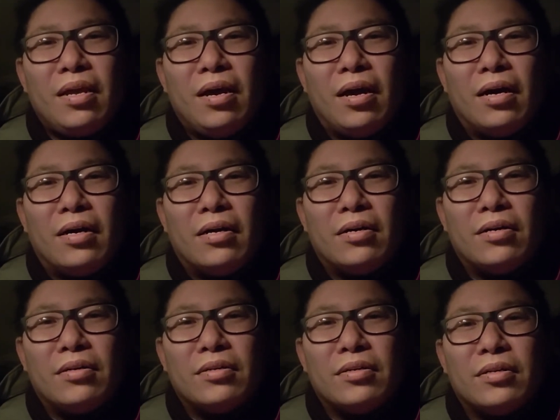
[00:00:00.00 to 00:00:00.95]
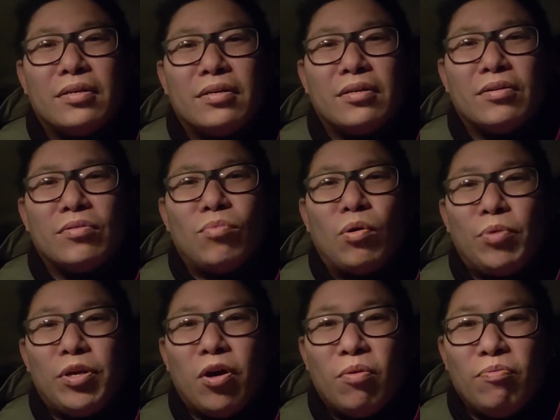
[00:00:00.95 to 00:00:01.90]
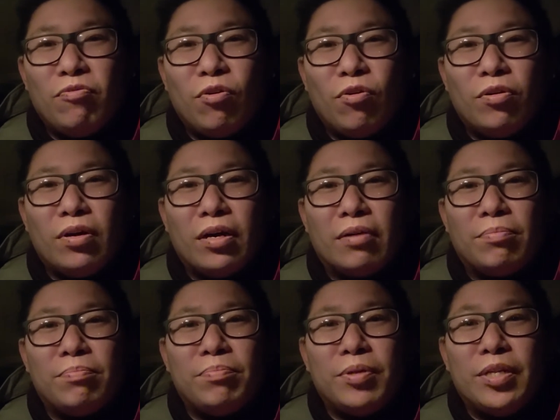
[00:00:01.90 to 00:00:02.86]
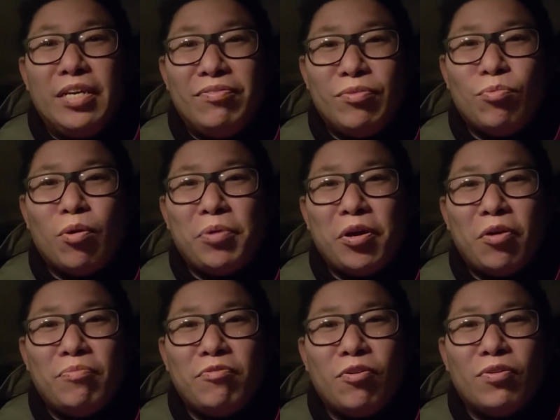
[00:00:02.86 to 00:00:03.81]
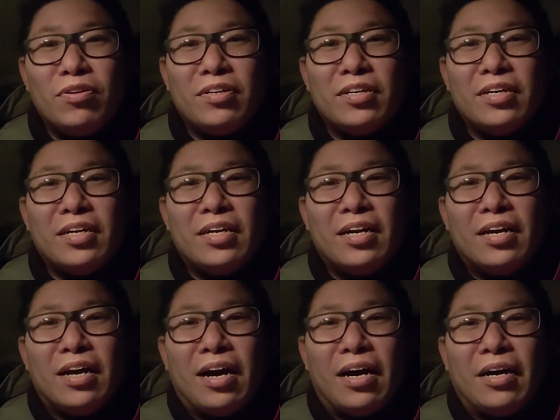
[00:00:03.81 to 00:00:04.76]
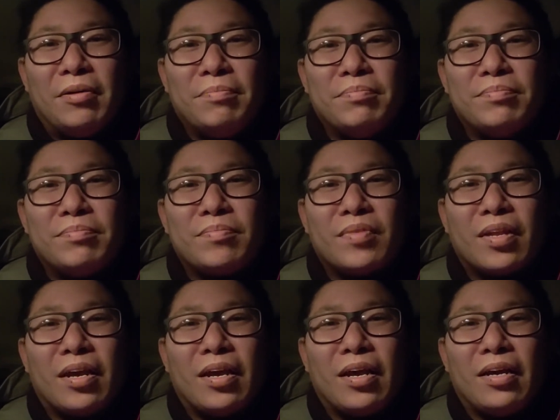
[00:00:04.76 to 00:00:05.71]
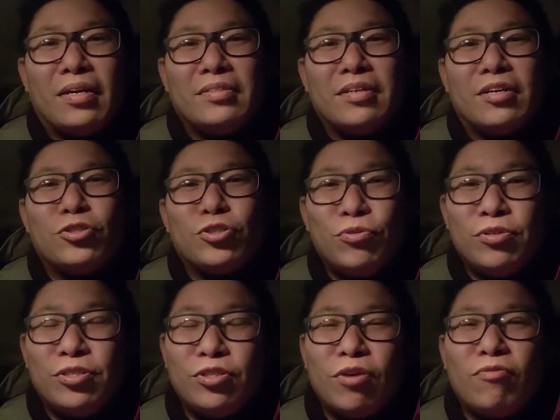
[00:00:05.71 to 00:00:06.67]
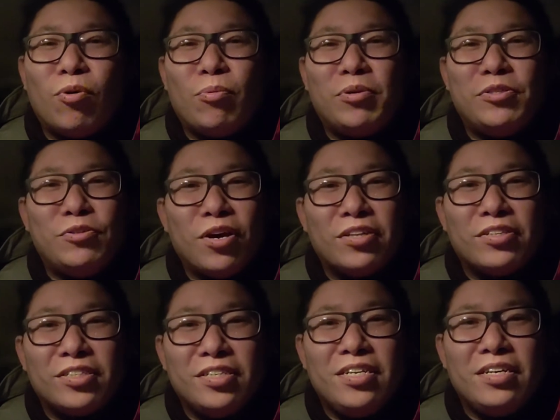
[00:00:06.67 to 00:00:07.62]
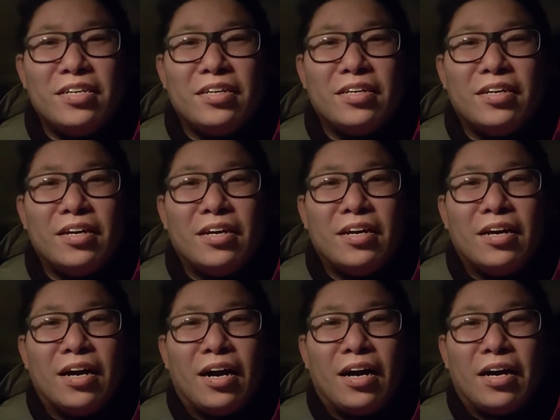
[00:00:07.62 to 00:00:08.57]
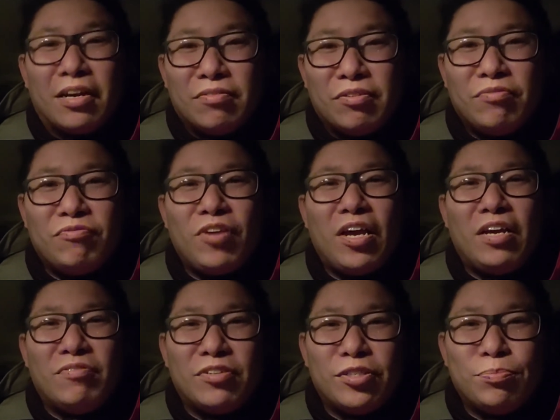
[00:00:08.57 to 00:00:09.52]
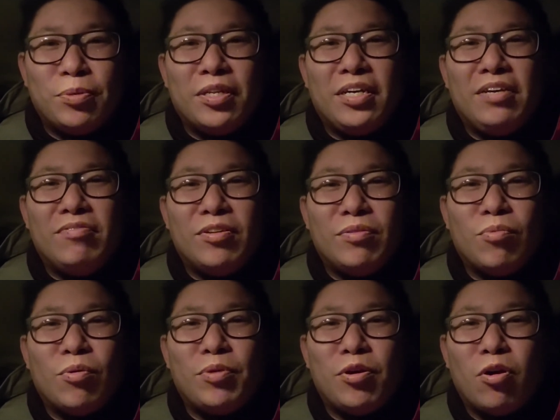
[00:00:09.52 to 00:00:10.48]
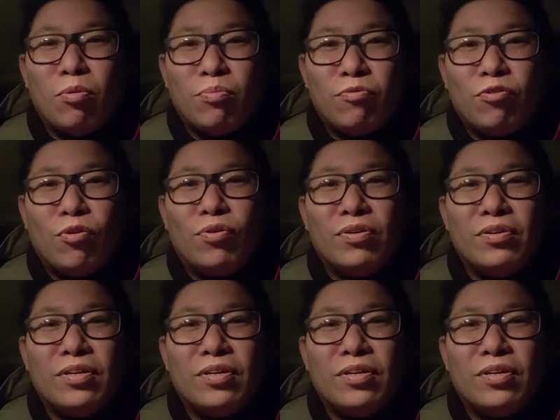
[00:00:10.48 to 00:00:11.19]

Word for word: uh, uh, what we hope for, uh, believe in what we hope for, um, and assurance of what we do not see. having faith is believe in what we hope for,